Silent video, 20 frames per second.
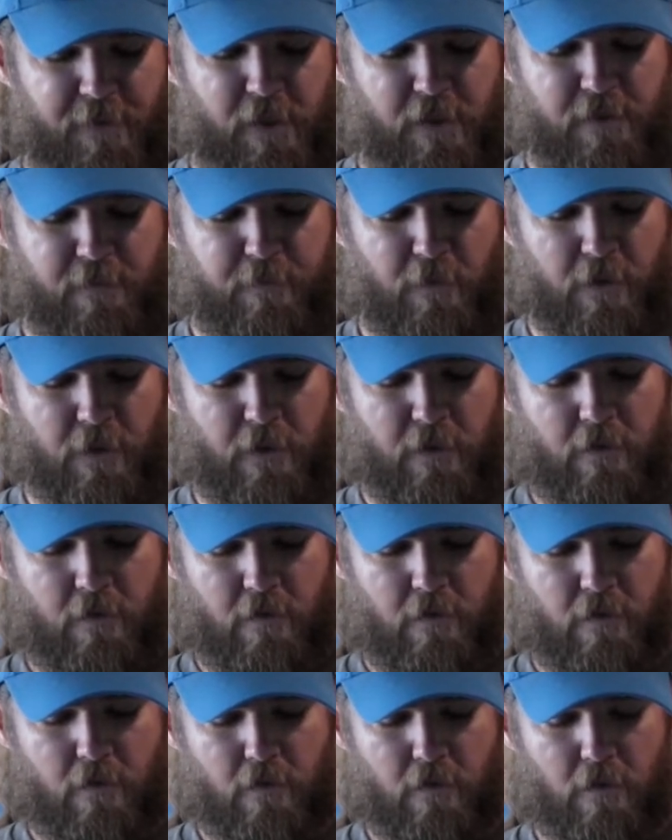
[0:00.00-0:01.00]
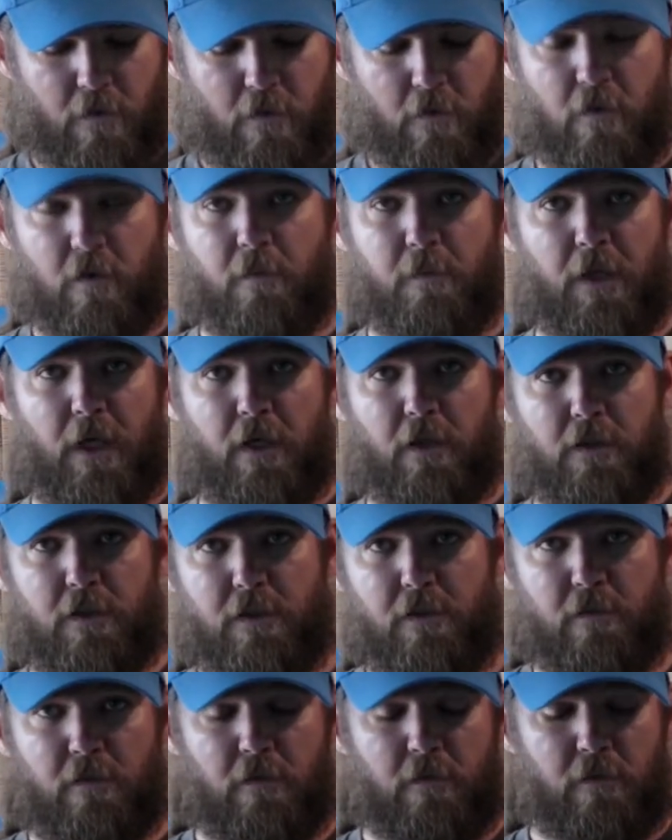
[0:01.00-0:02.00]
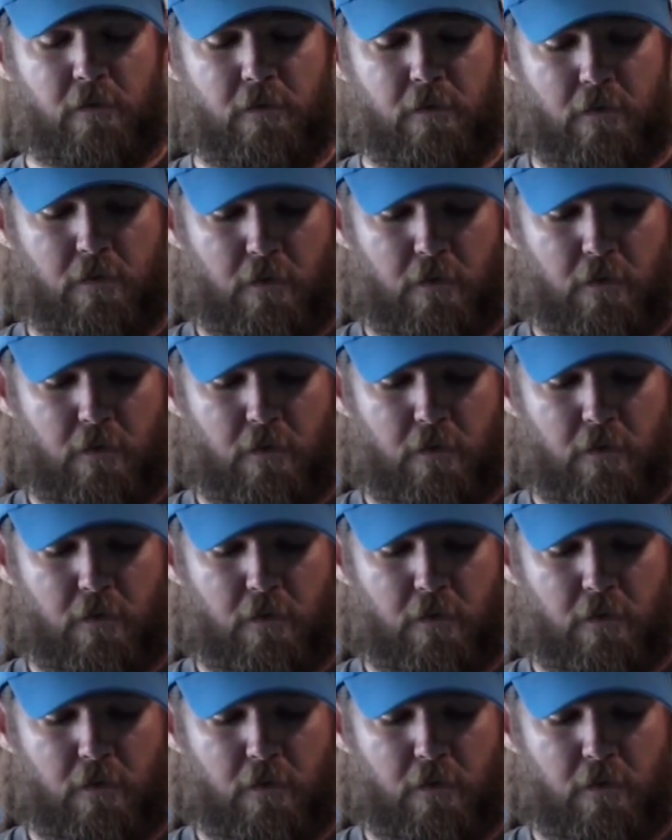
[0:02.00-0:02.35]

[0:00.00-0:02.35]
this one, going back to